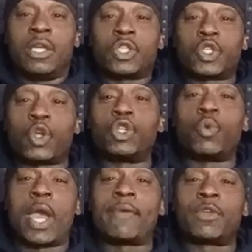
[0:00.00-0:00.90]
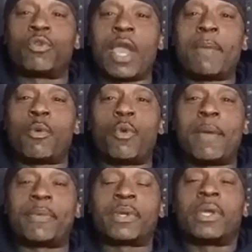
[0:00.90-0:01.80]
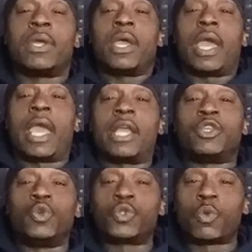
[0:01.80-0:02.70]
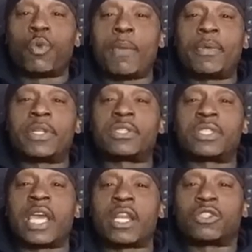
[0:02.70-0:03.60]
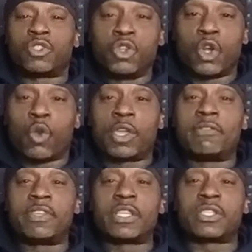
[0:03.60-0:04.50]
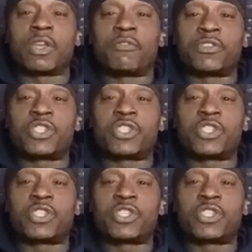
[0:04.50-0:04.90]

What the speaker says: So you had to grab a weapon and use a weapon instead of, you know, giving yourself a